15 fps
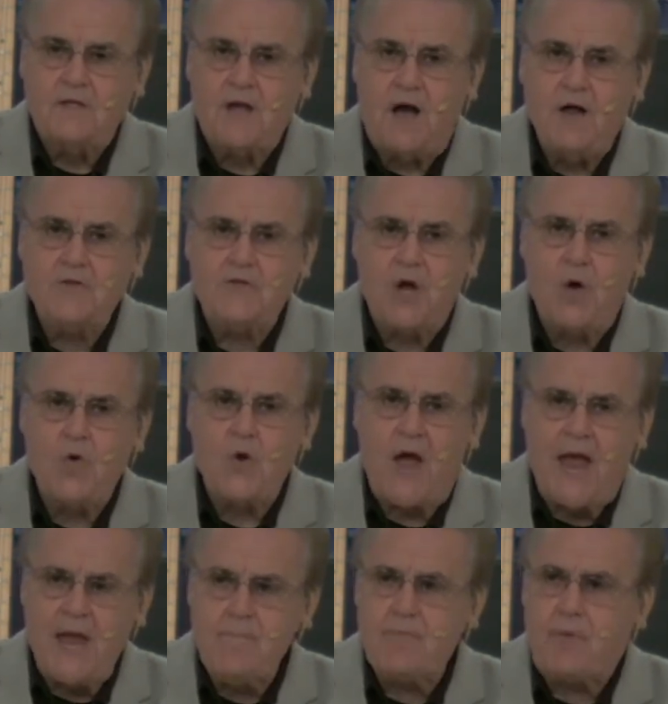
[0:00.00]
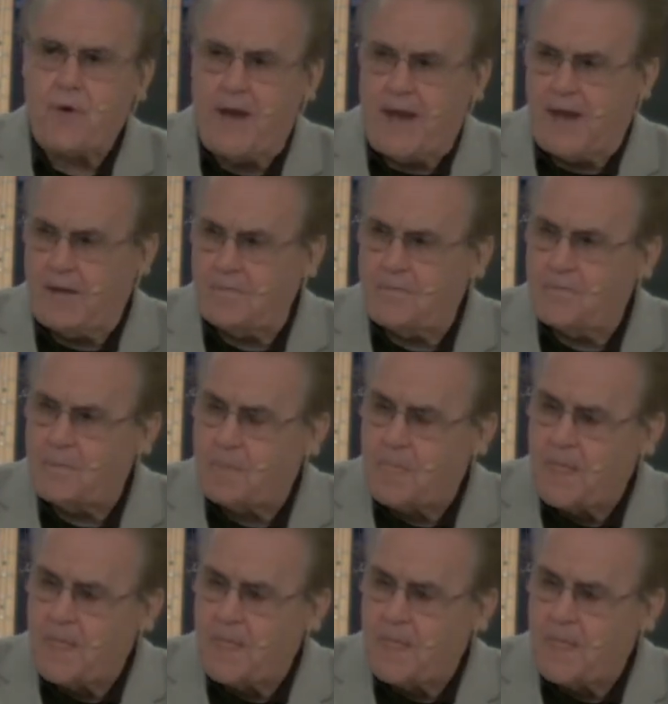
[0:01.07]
God told Abraham